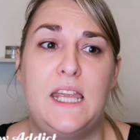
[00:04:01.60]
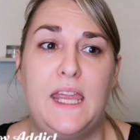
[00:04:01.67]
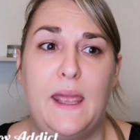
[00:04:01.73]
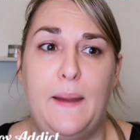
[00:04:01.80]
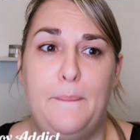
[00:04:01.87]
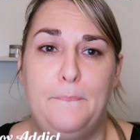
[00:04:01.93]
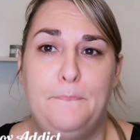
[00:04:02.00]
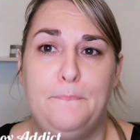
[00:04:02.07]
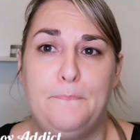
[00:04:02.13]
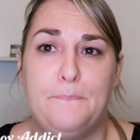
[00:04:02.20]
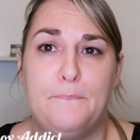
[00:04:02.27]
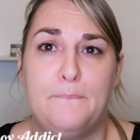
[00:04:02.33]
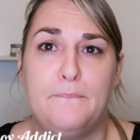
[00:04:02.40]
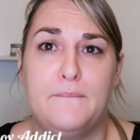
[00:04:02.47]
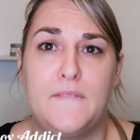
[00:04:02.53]
yeah,
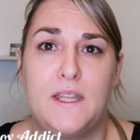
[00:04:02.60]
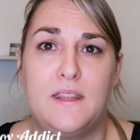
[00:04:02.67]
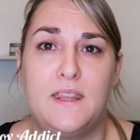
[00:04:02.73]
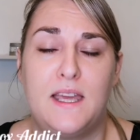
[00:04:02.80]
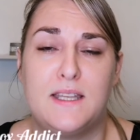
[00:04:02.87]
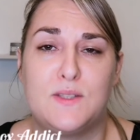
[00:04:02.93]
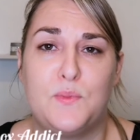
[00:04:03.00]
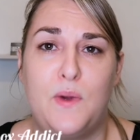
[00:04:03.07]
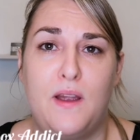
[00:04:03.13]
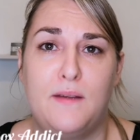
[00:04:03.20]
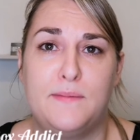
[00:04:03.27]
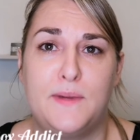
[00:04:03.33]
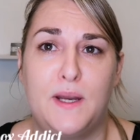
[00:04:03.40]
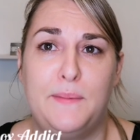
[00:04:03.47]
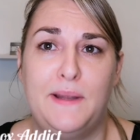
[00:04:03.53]
that's where
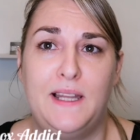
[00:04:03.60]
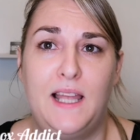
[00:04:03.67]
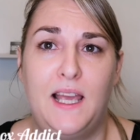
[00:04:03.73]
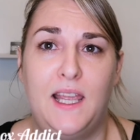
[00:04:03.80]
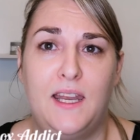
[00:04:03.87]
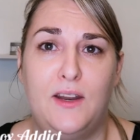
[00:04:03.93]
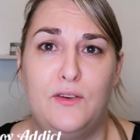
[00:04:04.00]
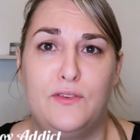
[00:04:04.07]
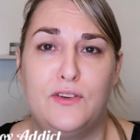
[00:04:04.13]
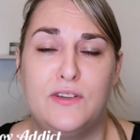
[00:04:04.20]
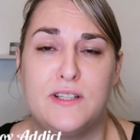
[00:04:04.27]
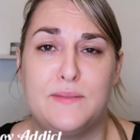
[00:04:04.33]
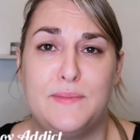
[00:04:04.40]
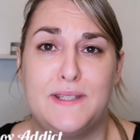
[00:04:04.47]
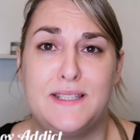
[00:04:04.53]
I'm going to be lacking over
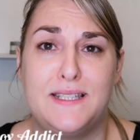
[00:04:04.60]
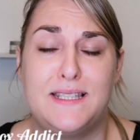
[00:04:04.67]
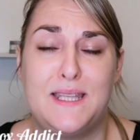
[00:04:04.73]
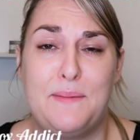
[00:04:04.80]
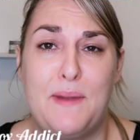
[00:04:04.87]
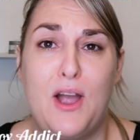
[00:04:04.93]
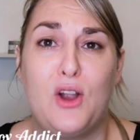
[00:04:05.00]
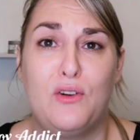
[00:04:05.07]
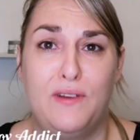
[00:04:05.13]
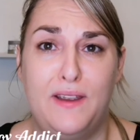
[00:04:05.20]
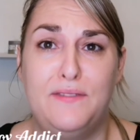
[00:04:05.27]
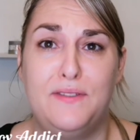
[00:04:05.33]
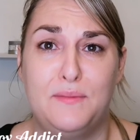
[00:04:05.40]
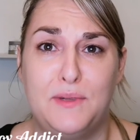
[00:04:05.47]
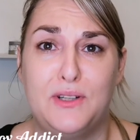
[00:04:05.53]
Christmas, is the amount of
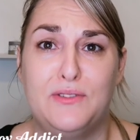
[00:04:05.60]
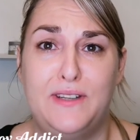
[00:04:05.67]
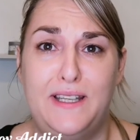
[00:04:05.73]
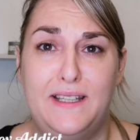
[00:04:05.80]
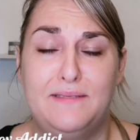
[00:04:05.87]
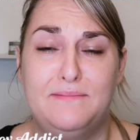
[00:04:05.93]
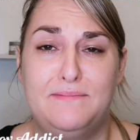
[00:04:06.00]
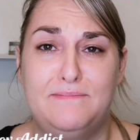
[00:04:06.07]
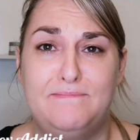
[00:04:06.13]
gravy I'm going to eat.